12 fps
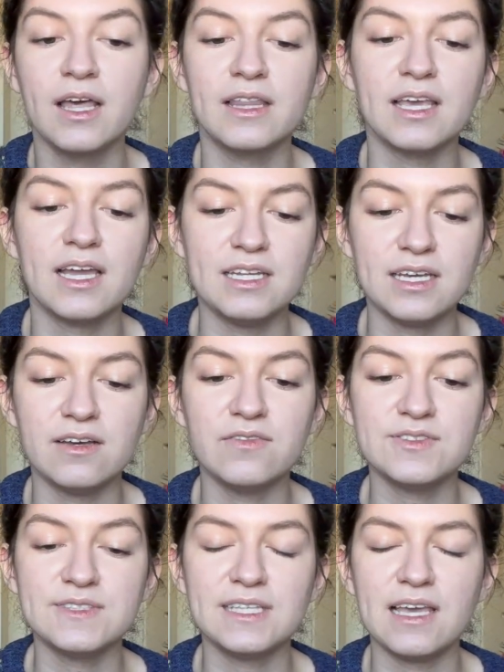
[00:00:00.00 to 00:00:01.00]
The idea of
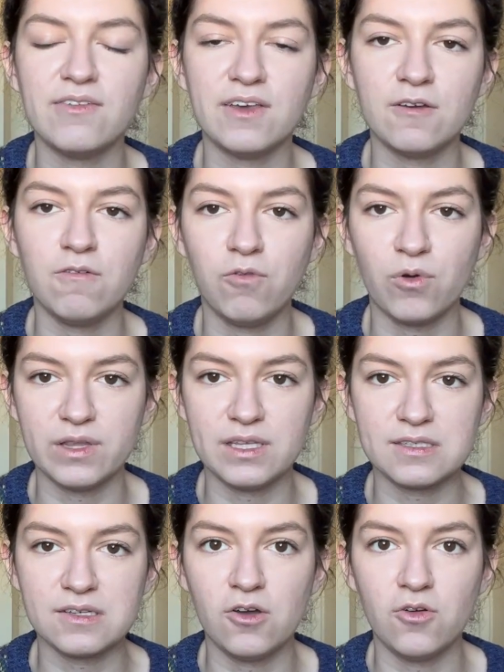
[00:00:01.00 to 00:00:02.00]
saving for
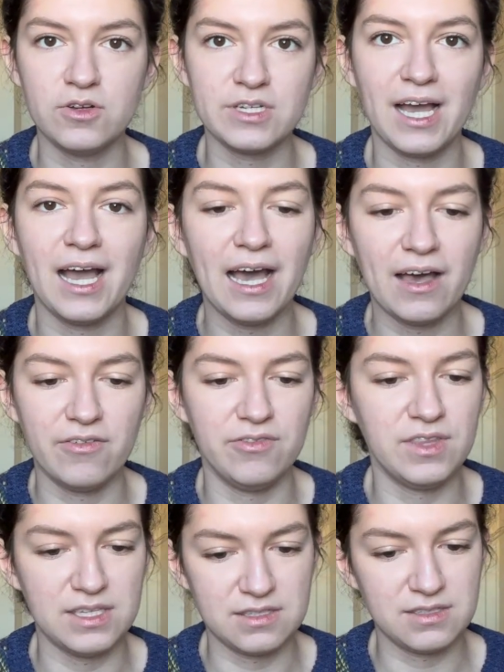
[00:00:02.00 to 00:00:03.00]
this coat, to have
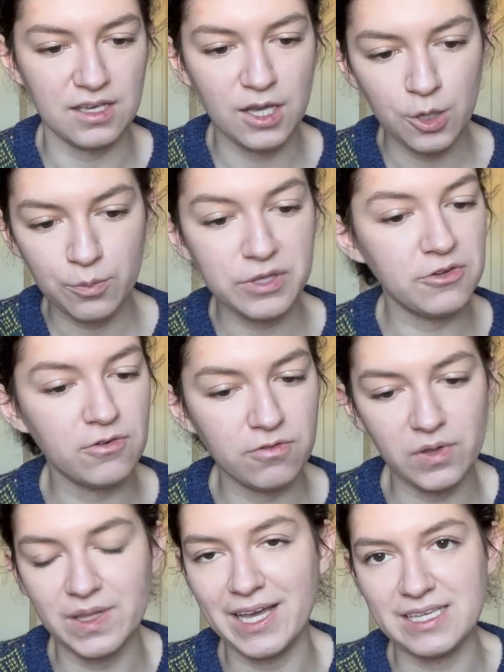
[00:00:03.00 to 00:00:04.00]
this
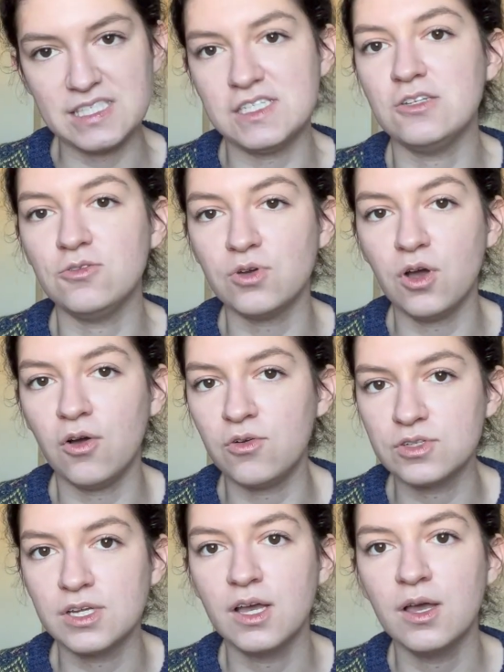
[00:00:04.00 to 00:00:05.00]
beautiful, nice new
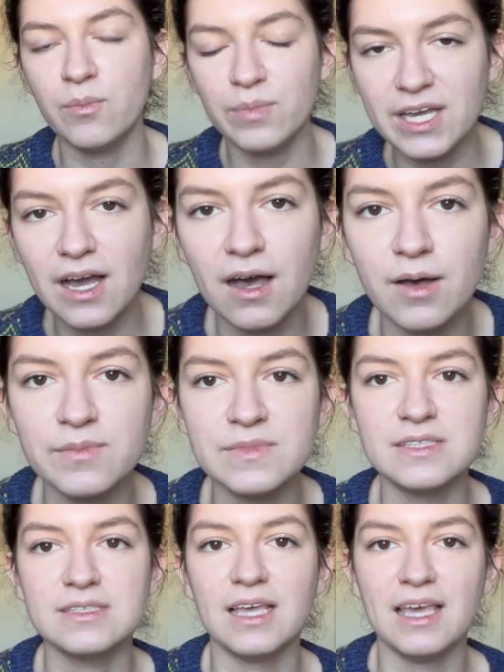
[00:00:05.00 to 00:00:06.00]
coat,
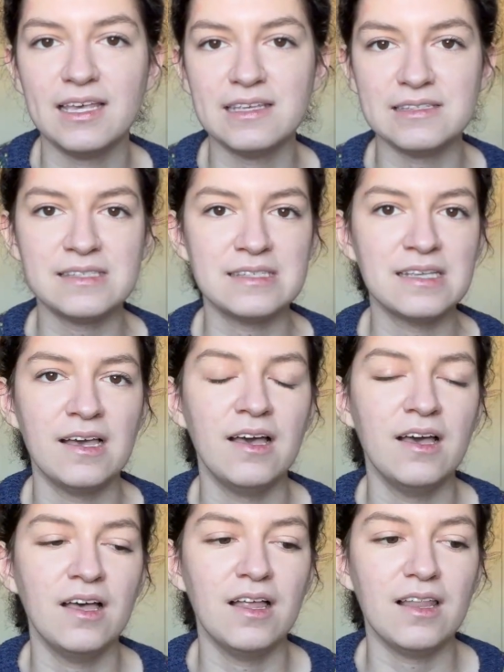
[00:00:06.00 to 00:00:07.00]
becomes his
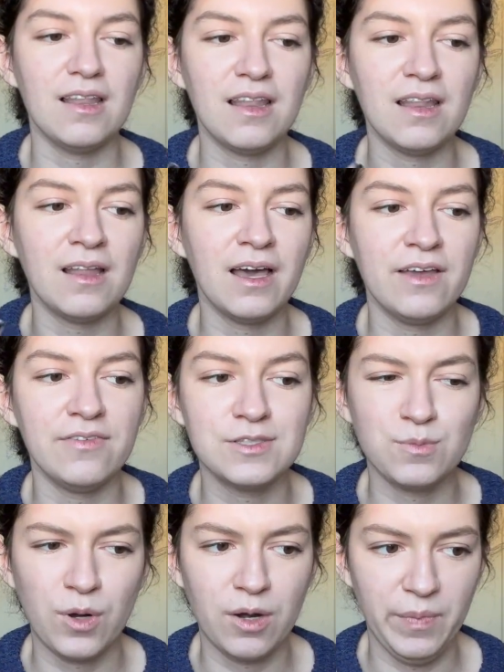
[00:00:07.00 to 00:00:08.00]
life's
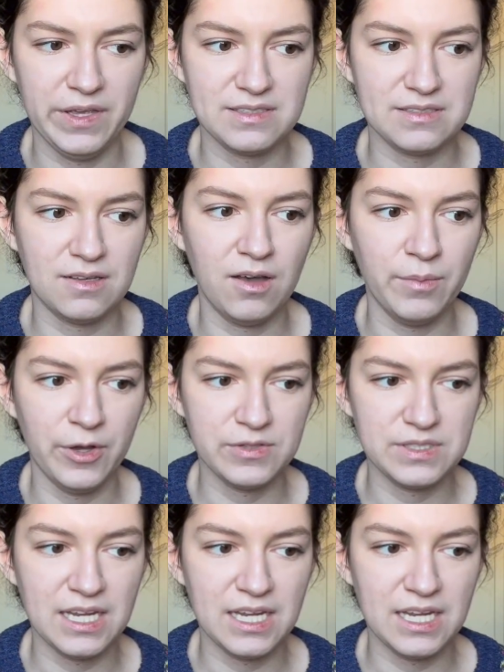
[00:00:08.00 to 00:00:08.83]
purpose almost.